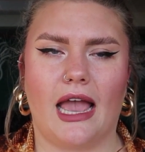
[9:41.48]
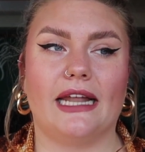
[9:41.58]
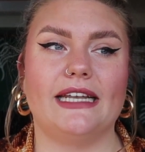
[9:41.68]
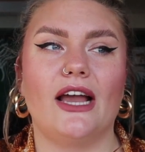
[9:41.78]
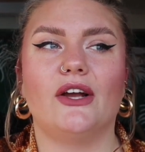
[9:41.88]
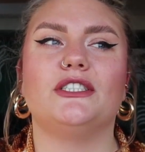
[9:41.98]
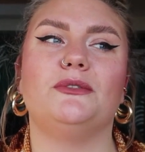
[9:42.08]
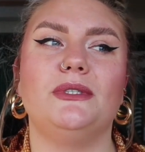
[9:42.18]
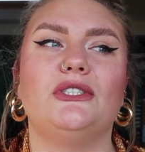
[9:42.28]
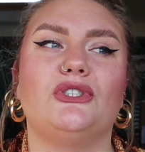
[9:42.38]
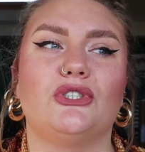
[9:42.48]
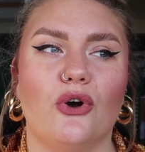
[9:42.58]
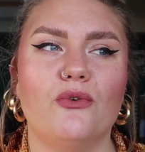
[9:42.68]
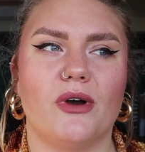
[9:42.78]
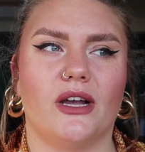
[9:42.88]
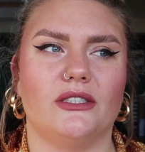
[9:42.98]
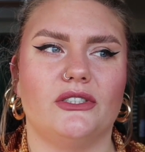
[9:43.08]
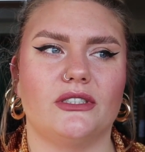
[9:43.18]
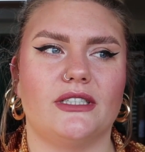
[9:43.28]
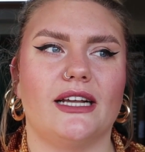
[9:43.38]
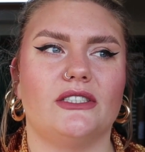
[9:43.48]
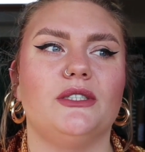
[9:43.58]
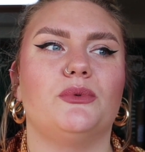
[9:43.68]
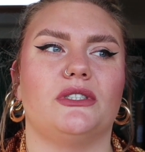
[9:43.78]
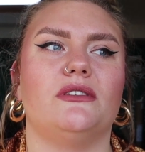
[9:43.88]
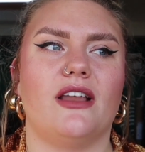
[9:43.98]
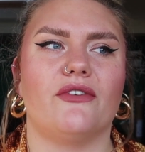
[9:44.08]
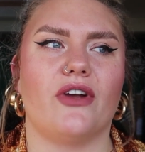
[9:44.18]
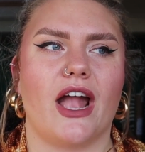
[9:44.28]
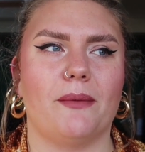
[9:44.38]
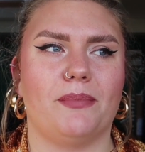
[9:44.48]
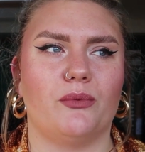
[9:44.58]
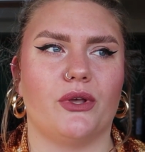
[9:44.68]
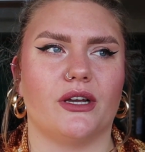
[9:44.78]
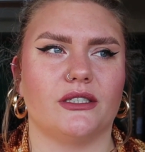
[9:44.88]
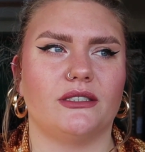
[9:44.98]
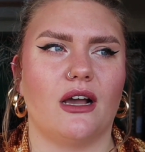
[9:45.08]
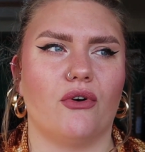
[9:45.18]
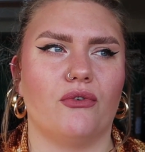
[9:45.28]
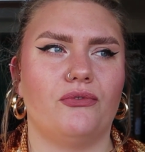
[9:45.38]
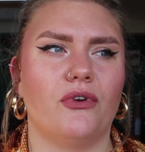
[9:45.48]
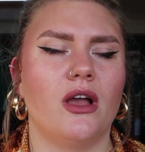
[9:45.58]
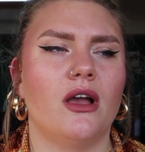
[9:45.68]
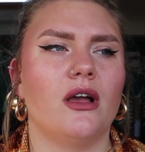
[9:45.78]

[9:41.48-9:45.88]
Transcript: And that hurts me so much, that she was never happy with herself.